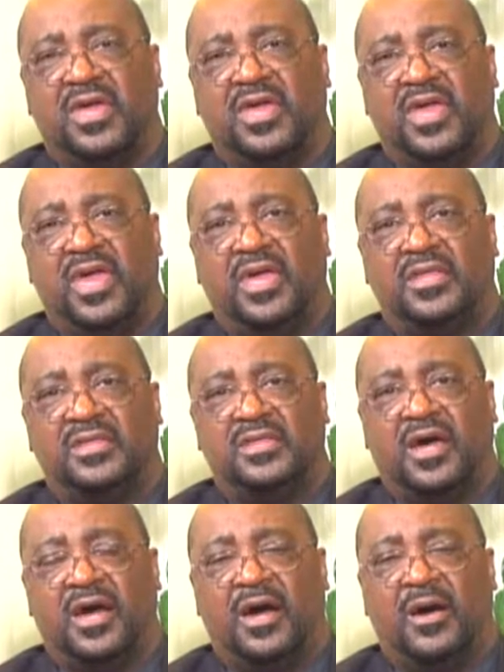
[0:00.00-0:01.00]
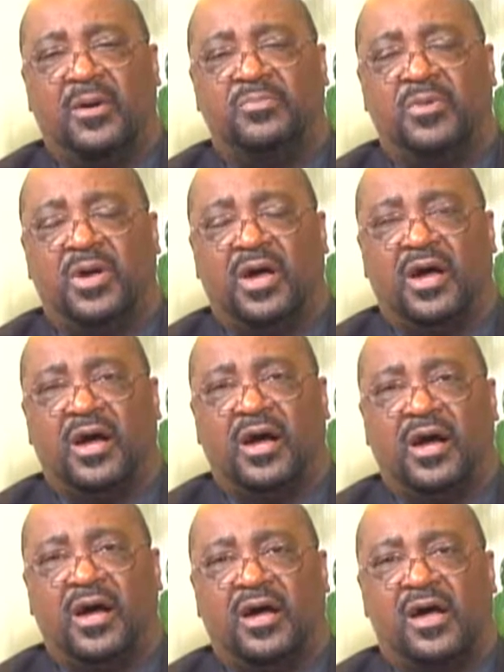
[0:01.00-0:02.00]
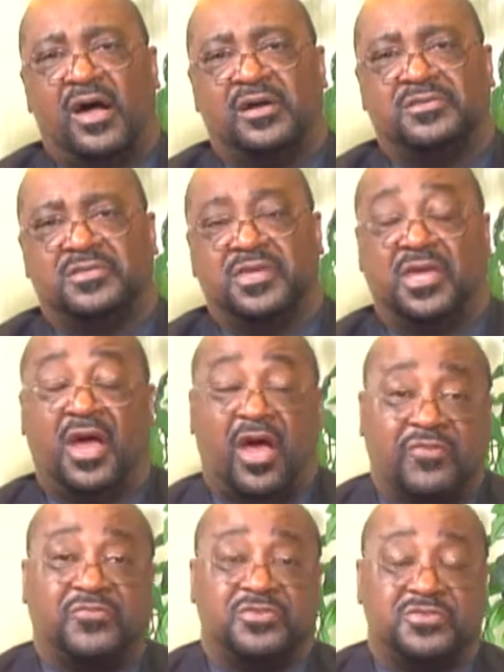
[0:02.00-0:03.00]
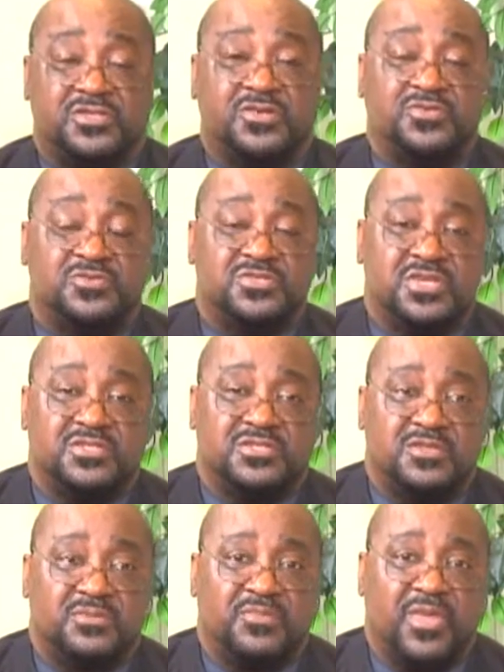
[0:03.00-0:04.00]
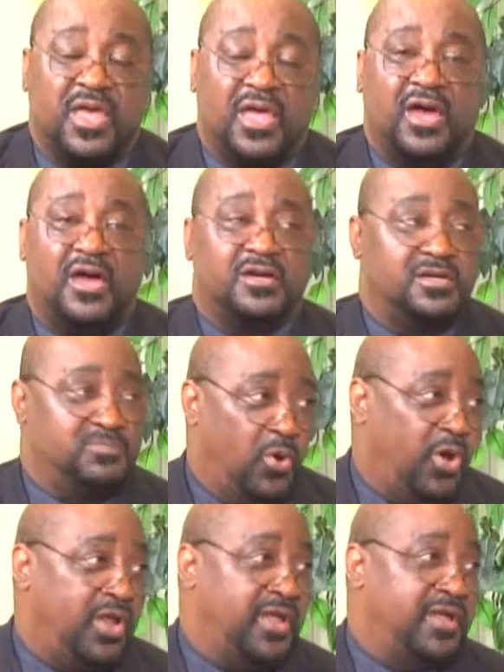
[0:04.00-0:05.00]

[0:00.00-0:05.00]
in the Hartford school system. Good morning.